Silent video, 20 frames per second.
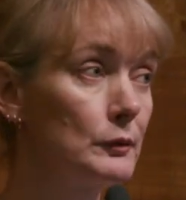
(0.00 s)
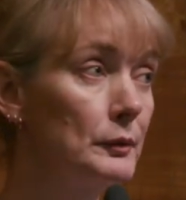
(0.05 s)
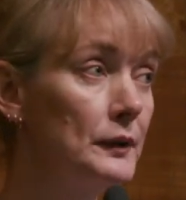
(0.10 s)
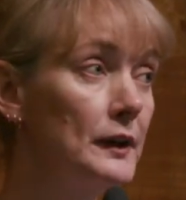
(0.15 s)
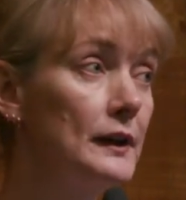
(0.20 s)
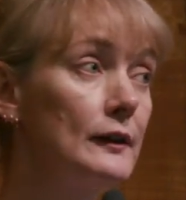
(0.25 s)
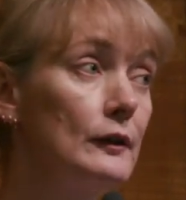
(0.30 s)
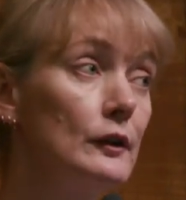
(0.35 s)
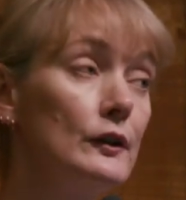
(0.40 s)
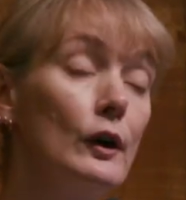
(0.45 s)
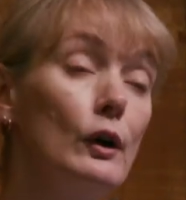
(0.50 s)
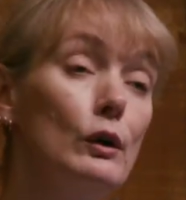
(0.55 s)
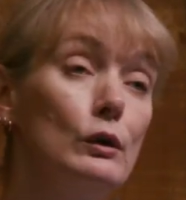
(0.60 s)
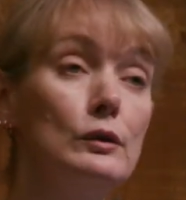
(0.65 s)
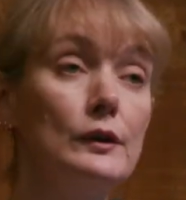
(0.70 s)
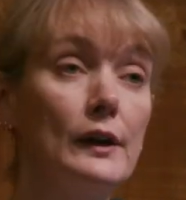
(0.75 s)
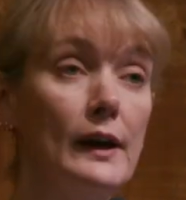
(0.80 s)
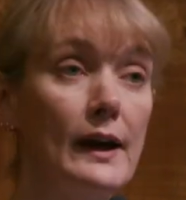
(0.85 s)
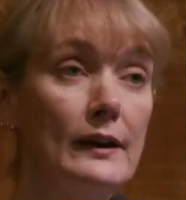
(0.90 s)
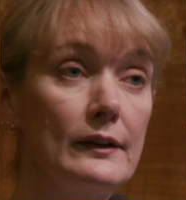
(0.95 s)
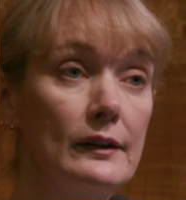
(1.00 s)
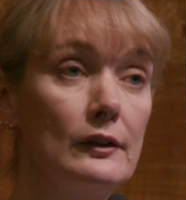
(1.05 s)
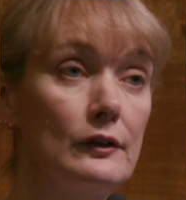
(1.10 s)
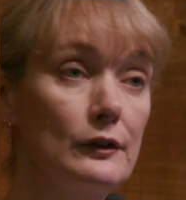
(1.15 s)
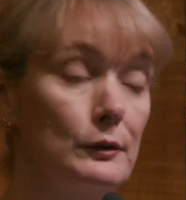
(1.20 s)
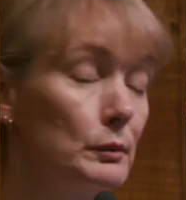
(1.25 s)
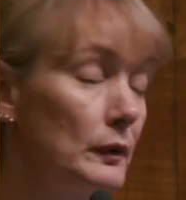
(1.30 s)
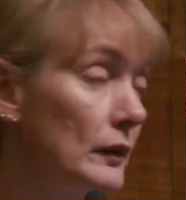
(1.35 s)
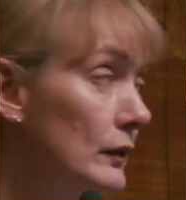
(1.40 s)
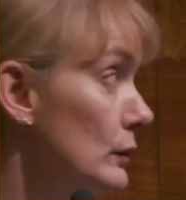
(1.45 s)
and particularly on older
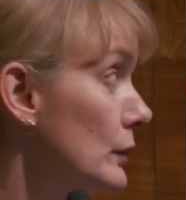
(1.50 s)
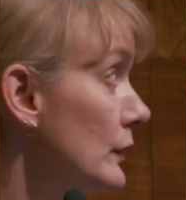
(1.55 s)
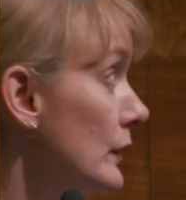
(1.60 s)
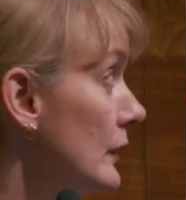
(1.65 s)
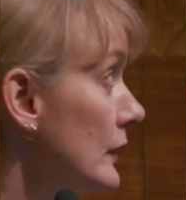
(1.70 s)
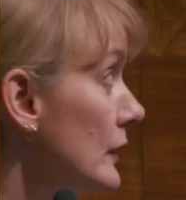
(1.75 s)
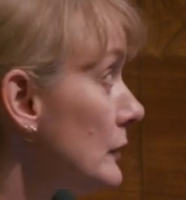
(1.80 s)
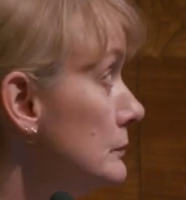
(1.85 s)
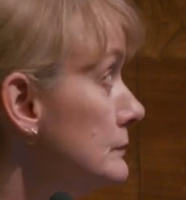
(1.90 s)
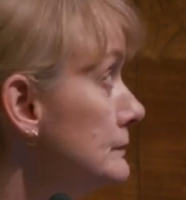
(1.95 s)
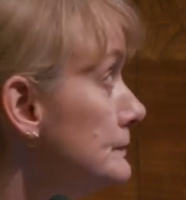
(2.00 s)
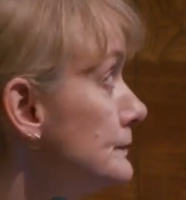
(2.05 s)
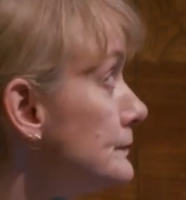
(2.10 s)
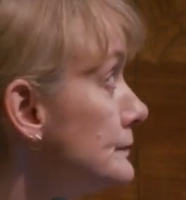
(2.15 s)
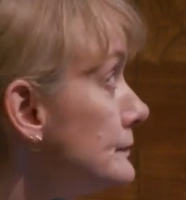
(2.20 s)
adults with autism.